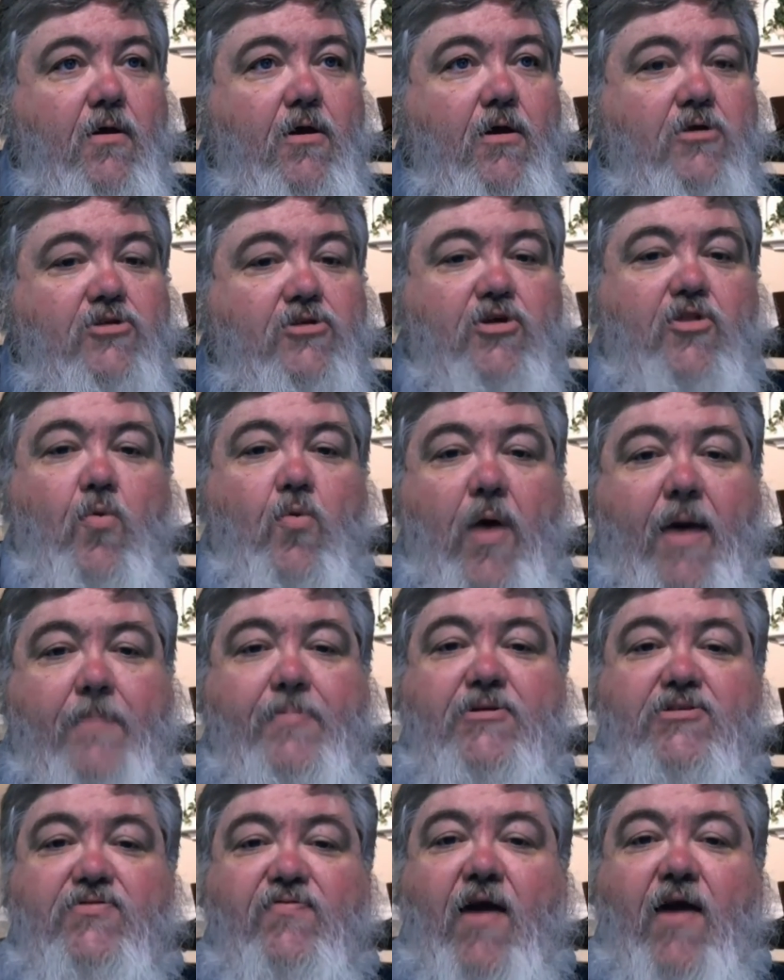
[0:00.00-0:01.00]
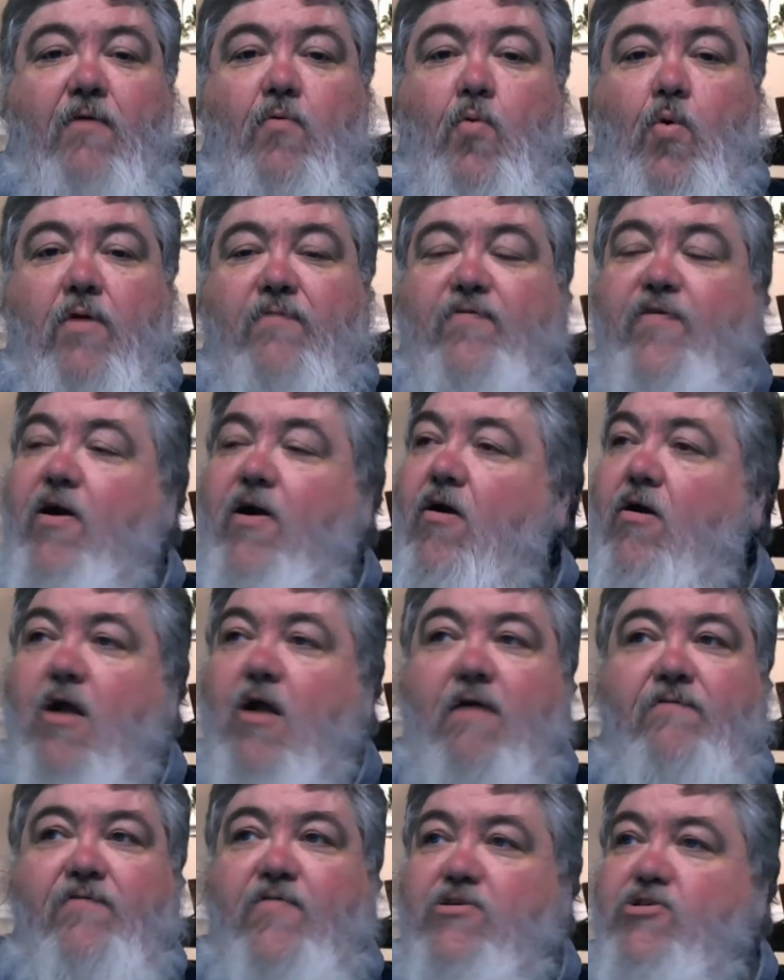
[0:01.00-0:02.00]
So the weapons of our warfare are
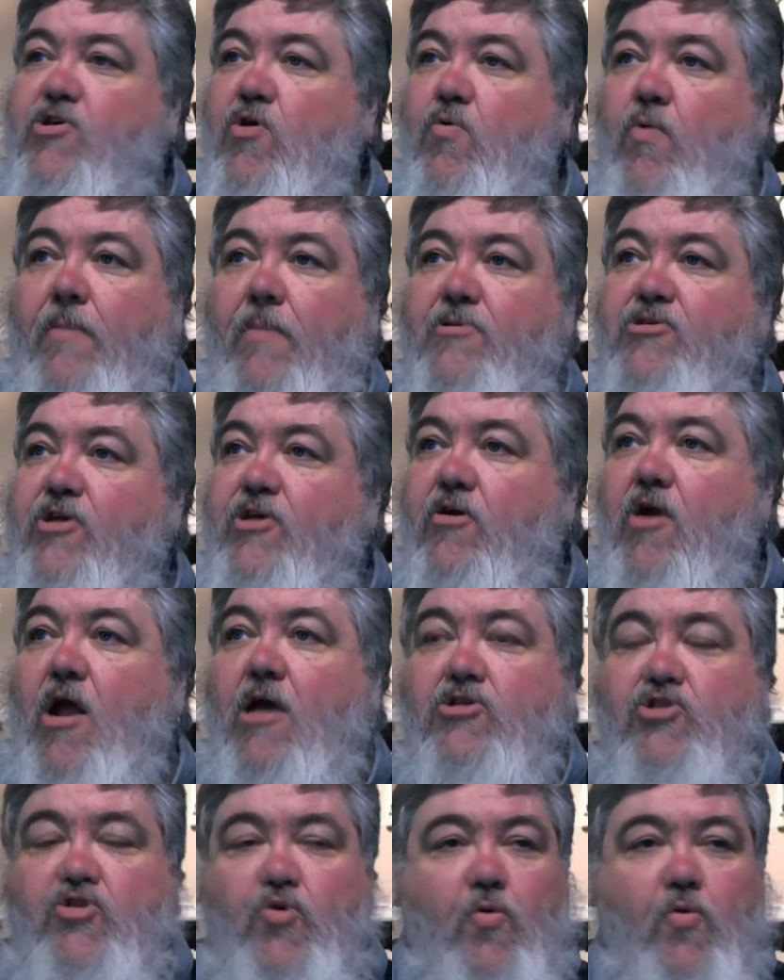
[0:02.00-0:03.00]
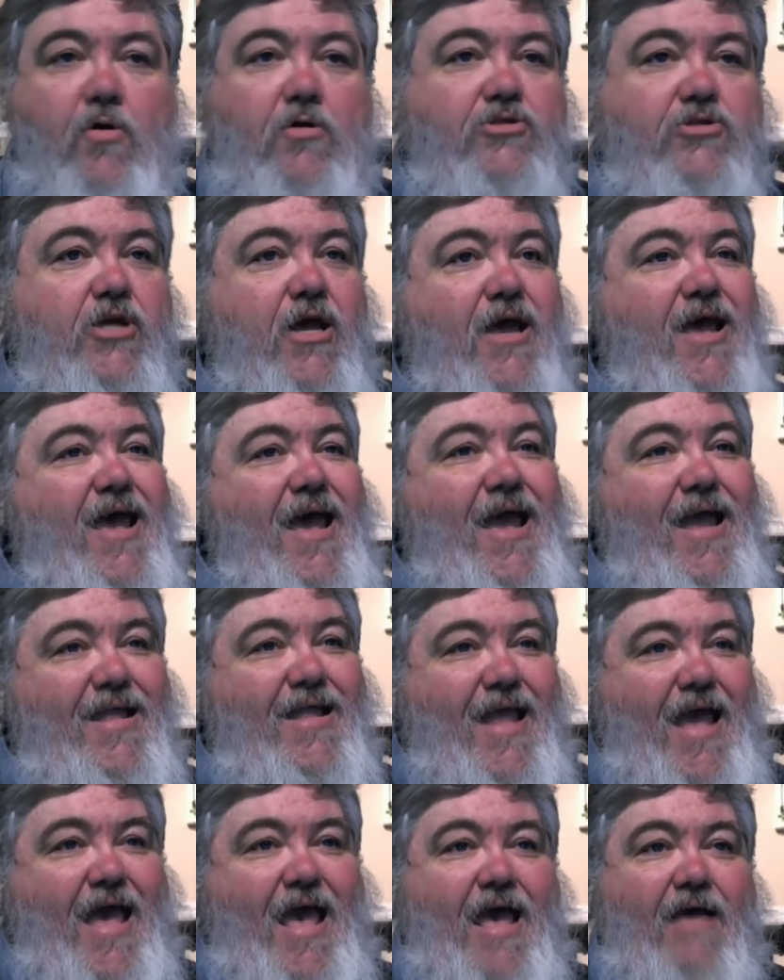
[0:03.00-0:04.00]
not physical weapons. They're not swords and
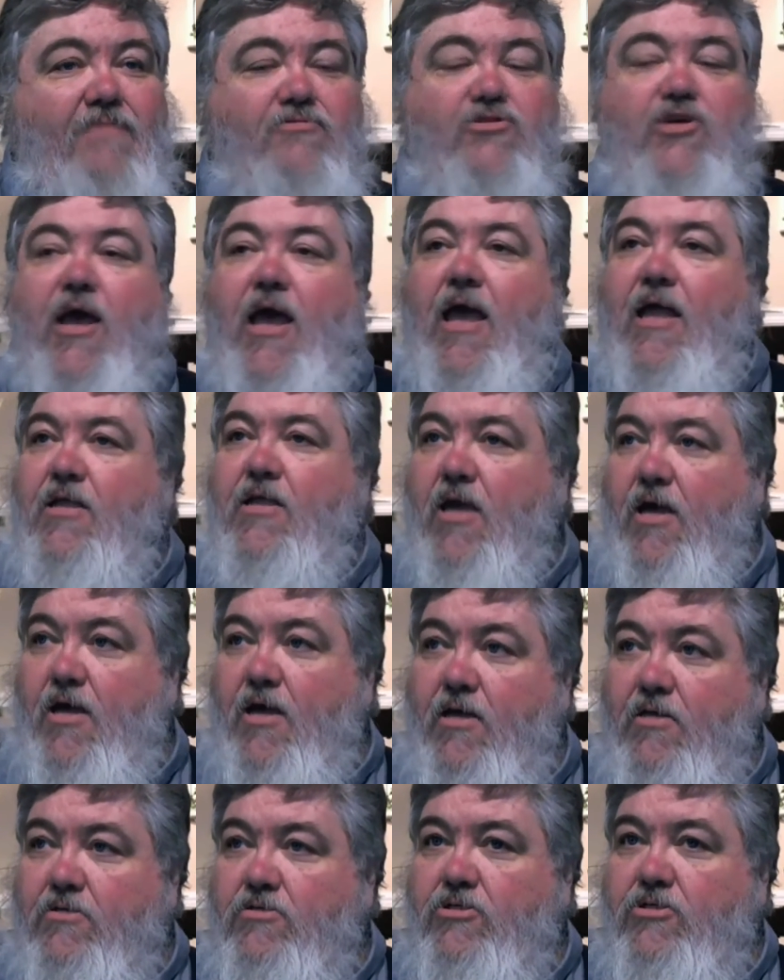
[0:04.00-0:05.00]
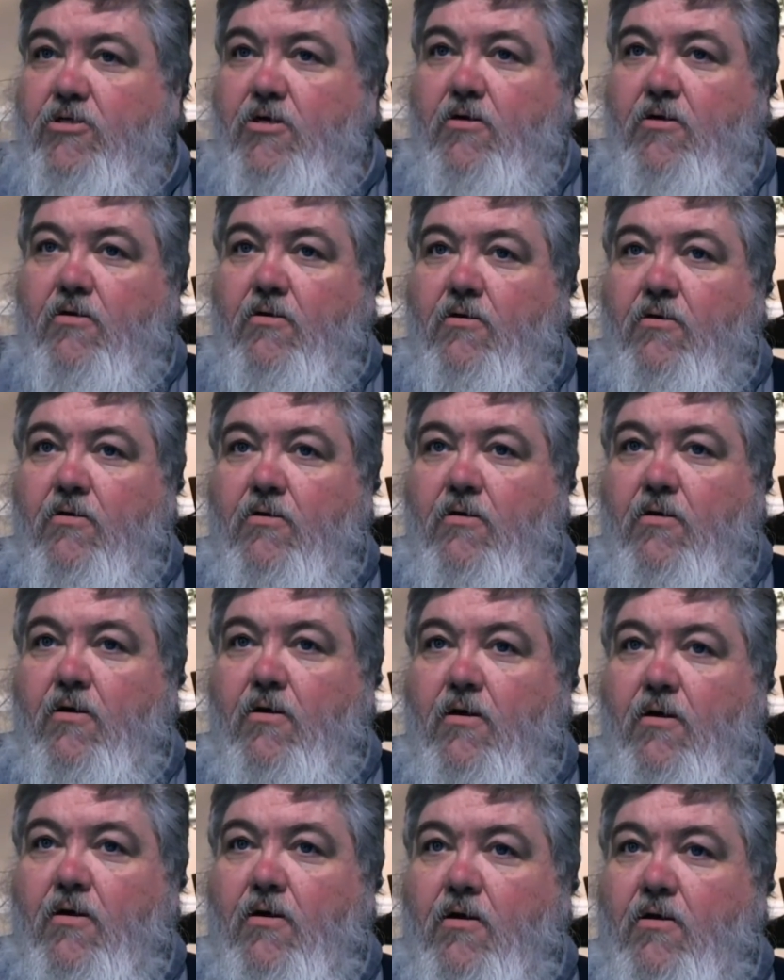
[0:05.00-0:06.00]
knives and guns.
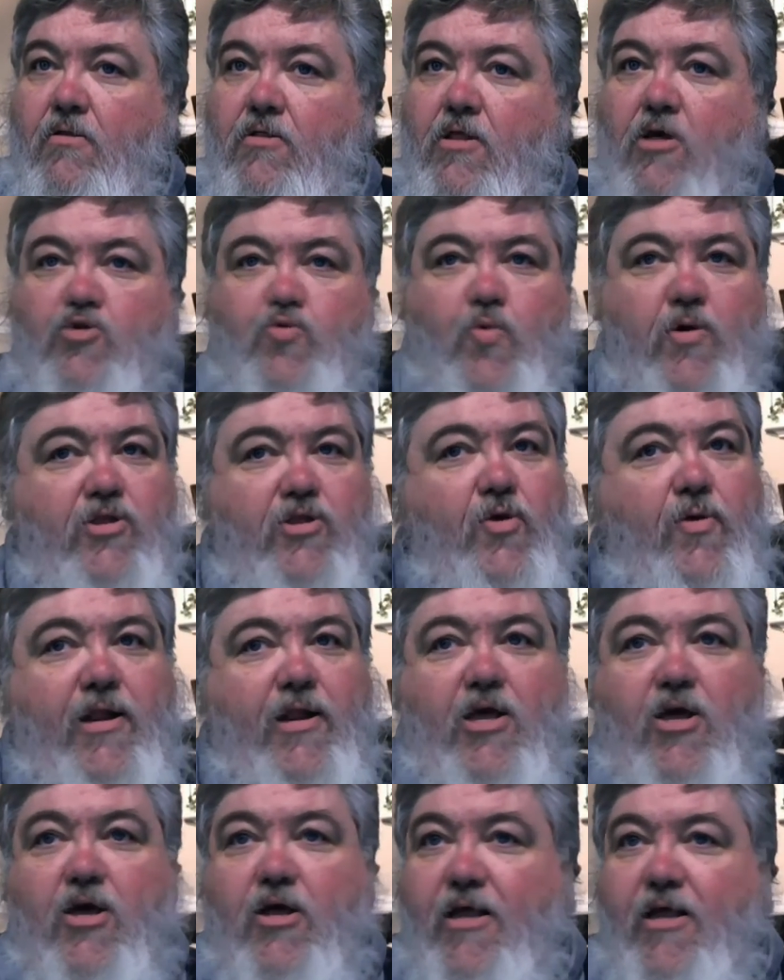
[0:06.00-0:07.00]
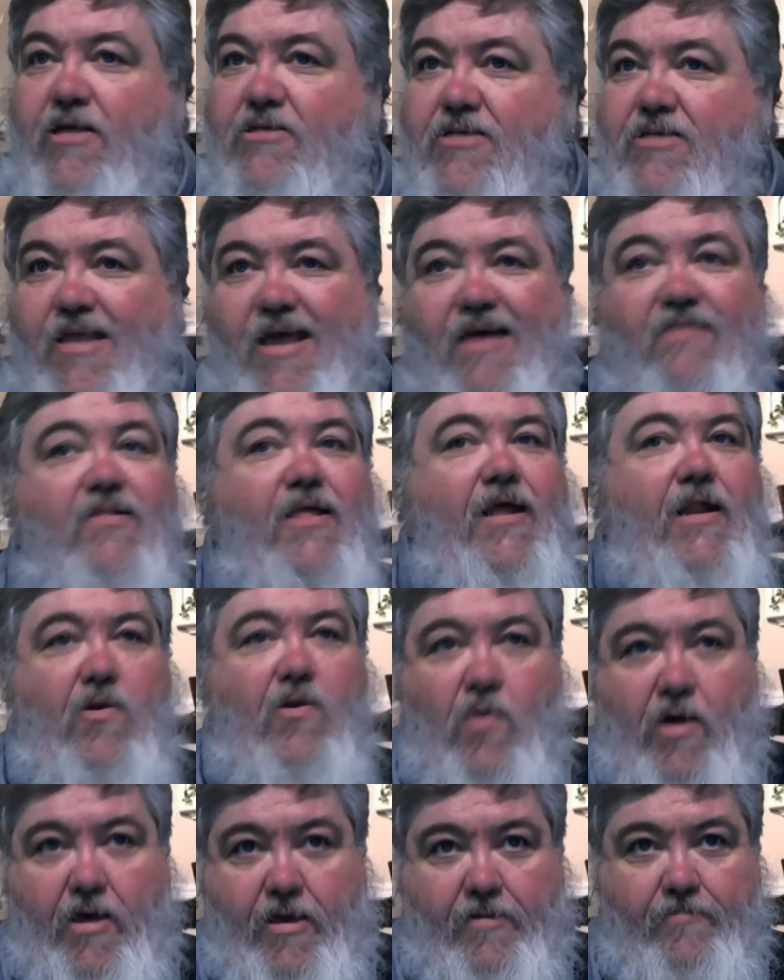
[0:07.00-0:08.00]
Those wouldn't do any good against the devil
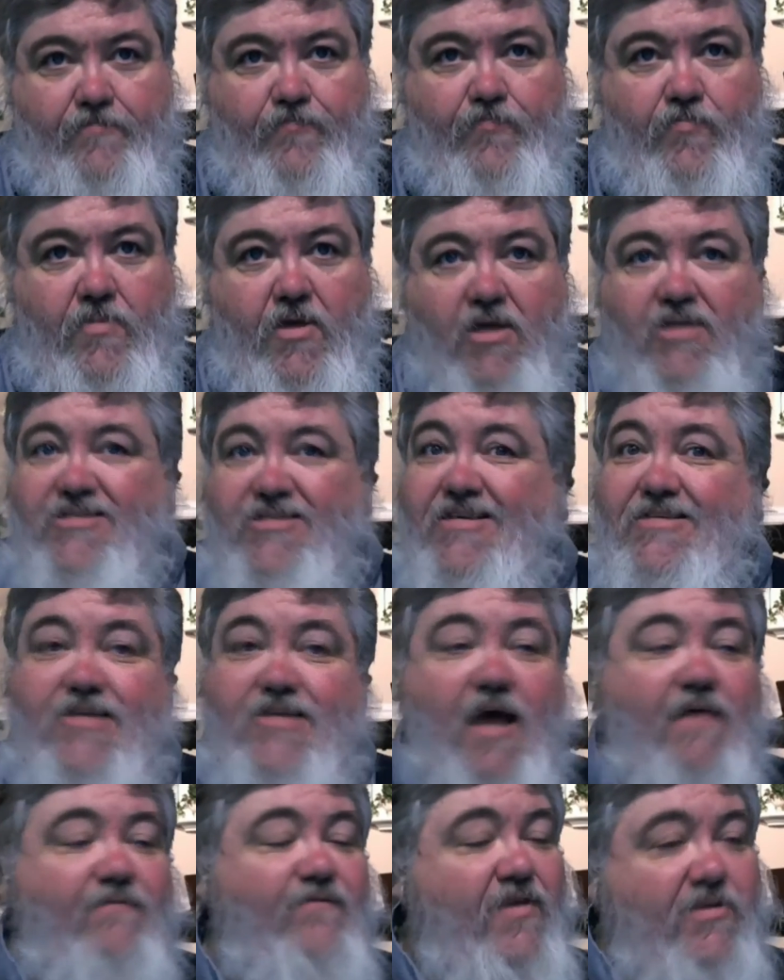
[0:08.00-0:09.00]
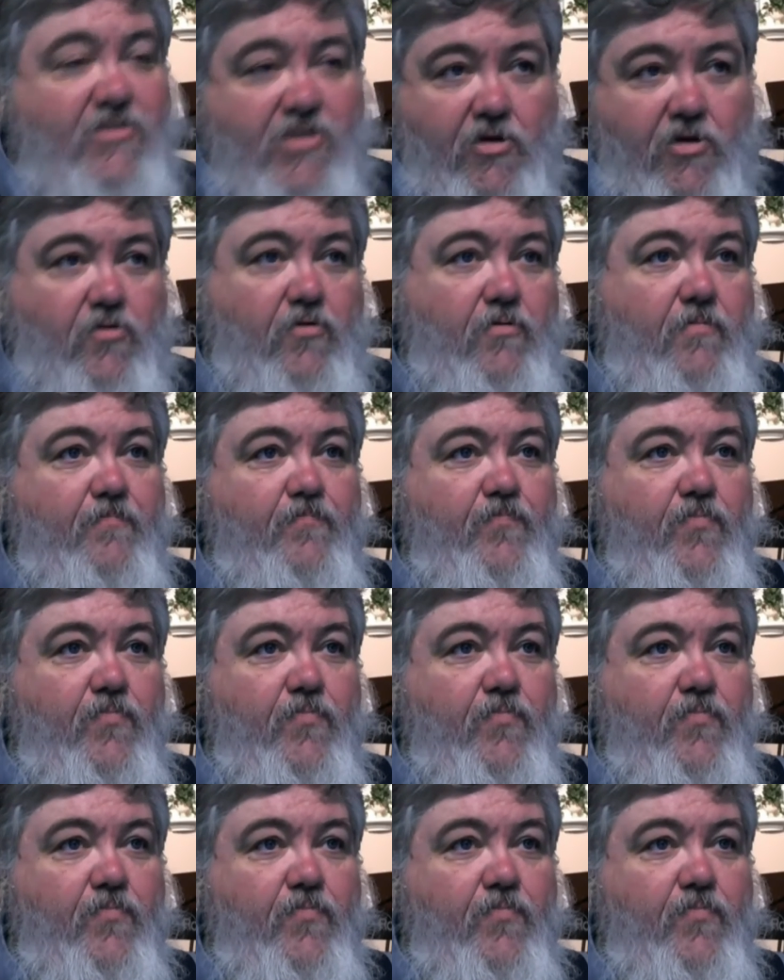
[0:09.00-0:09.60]
anyway, because he's not physical.